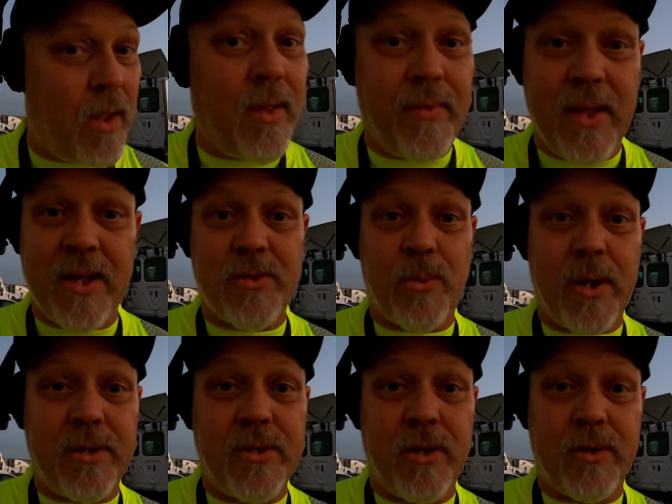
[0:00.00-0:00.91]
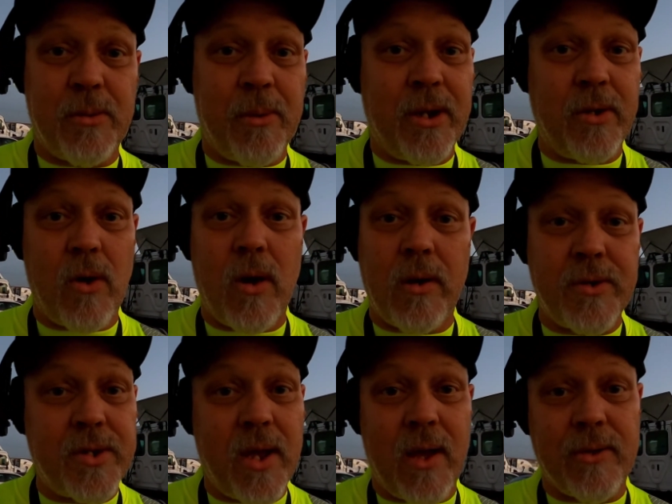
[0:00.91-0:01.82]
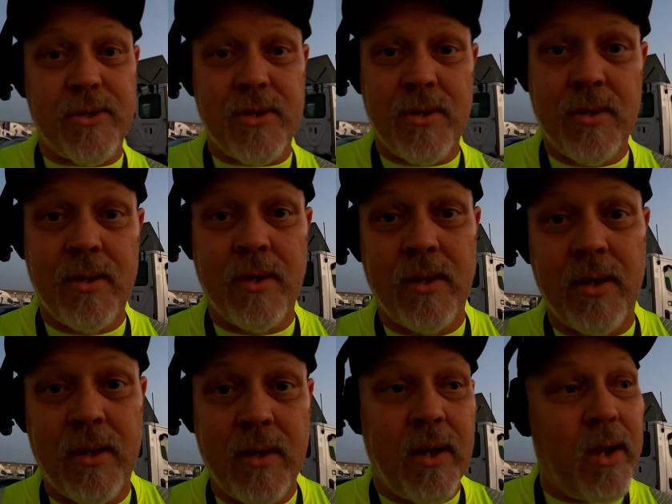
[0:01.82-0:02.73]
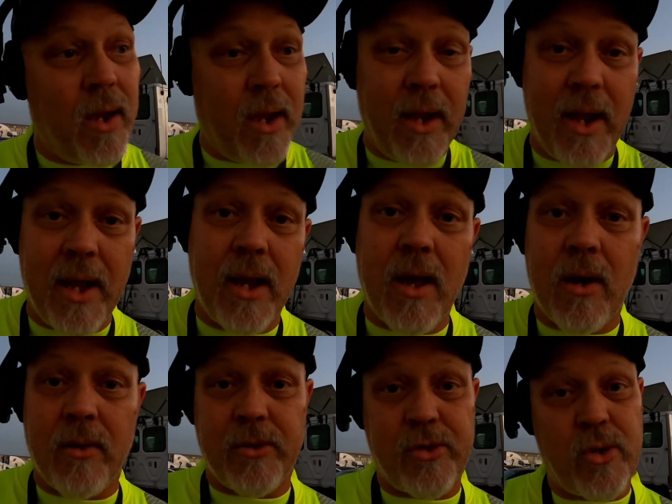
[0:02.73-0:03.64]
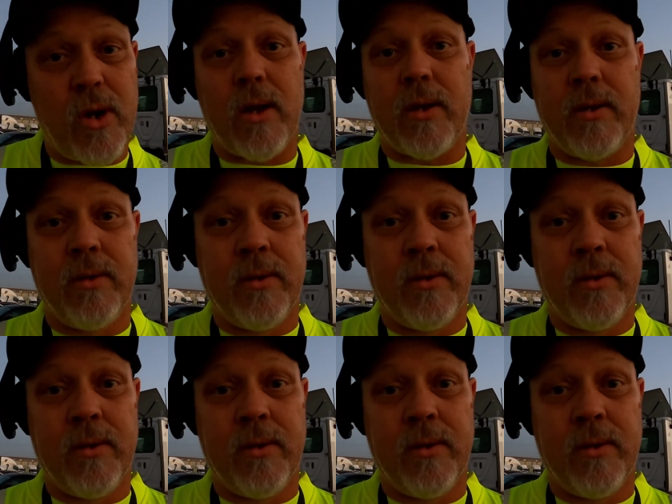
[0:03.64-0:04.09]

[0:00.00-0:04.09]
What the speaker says: and that's what I took to my daughter's house, and I got on the truck.